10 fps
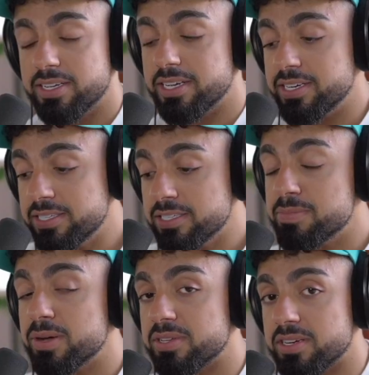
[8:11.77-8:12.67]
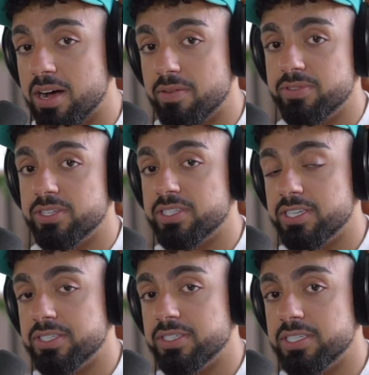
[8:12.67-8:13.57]
It is about the confidence
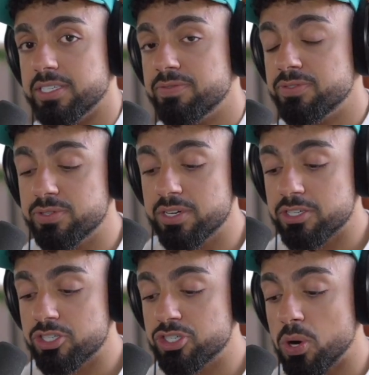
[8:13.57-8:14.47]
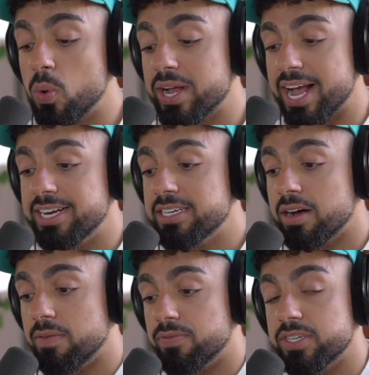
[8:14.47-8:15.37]
that you need. If you're not showing any
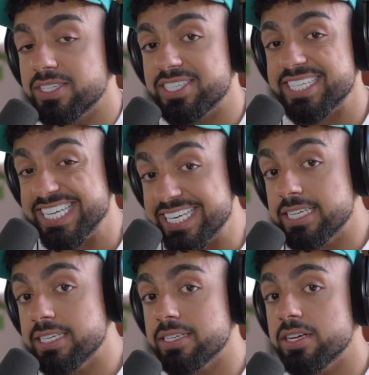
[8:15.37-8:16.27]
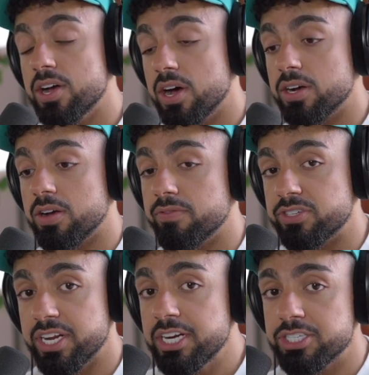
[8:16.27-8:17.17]
confidence in a
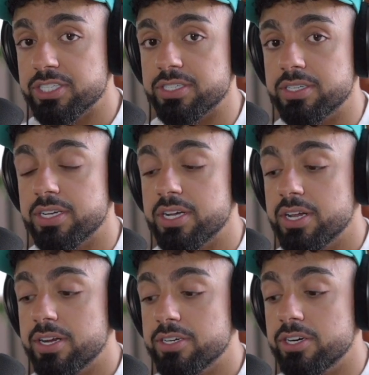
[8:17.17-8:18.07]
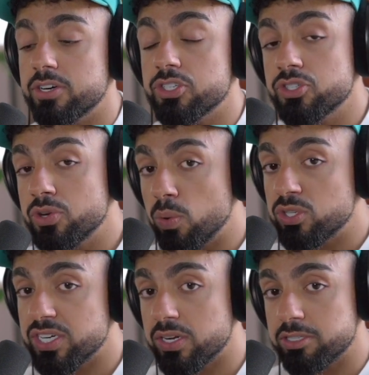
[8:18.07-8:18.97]
conversation, there is no
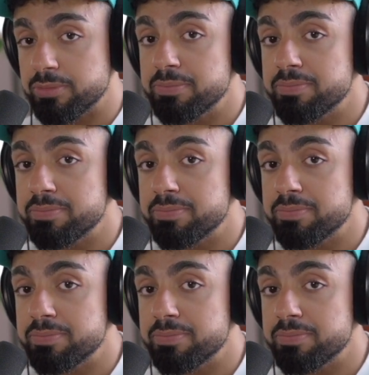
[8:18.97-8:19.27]
sell to be